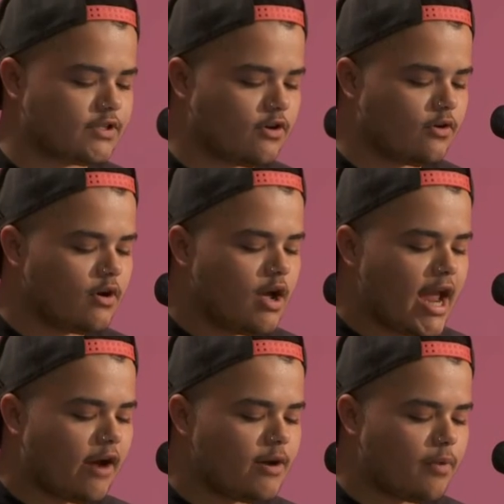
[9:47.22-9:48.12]
So
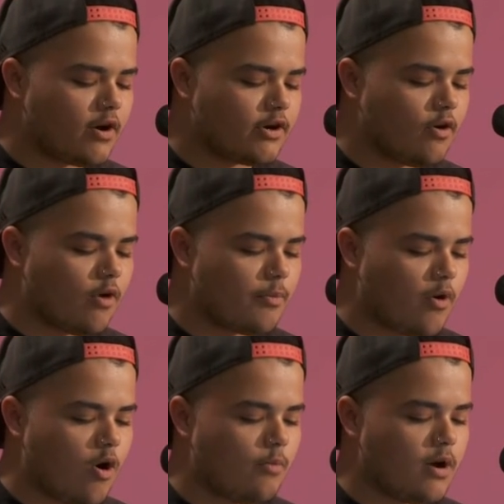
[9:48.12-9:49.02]
Harry Potter or a
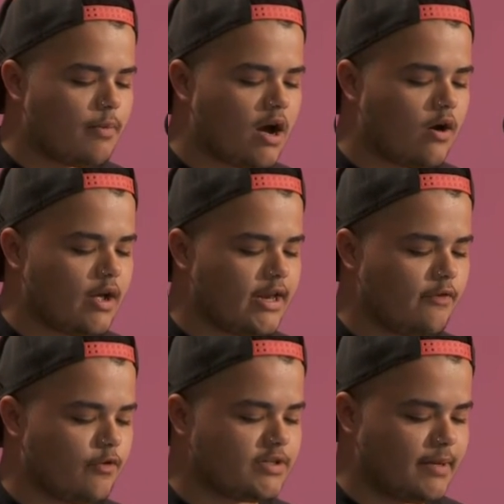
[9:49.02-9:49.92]
poem about an Air
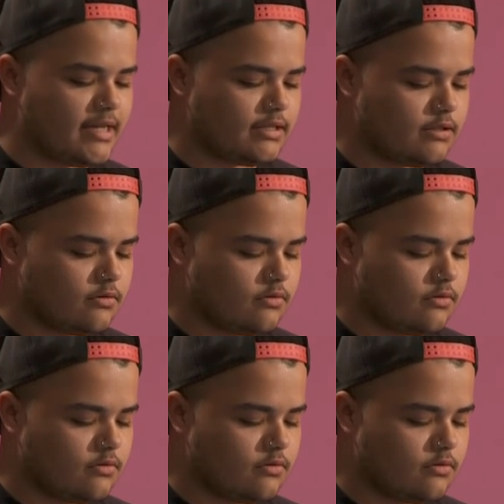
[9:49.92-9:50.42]
Force base?